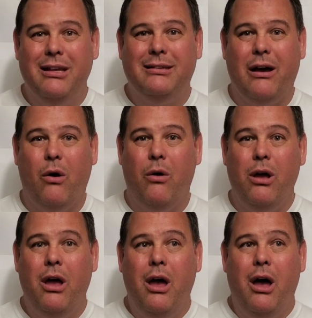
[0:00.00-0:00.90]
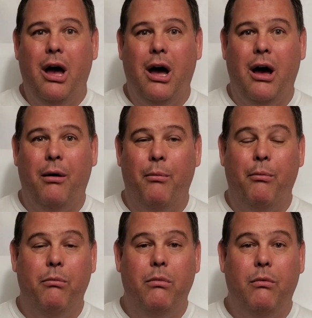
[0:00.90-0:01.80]
So,
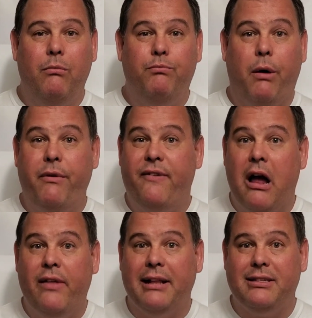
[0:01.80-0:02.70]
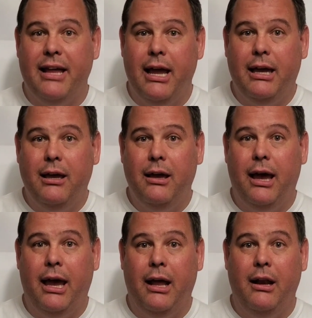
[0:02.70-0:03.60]
but we found that snake,
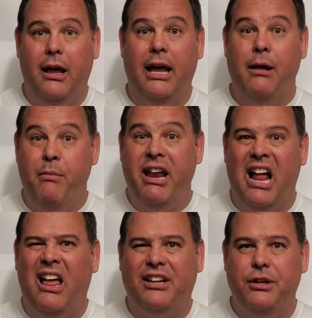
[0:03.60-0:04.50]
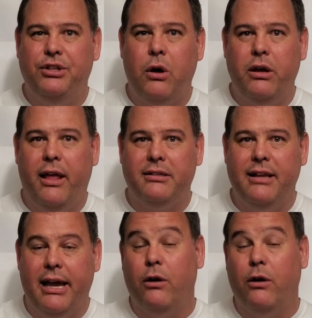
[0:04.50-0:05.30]
and in a minute I'll actually show you that snake.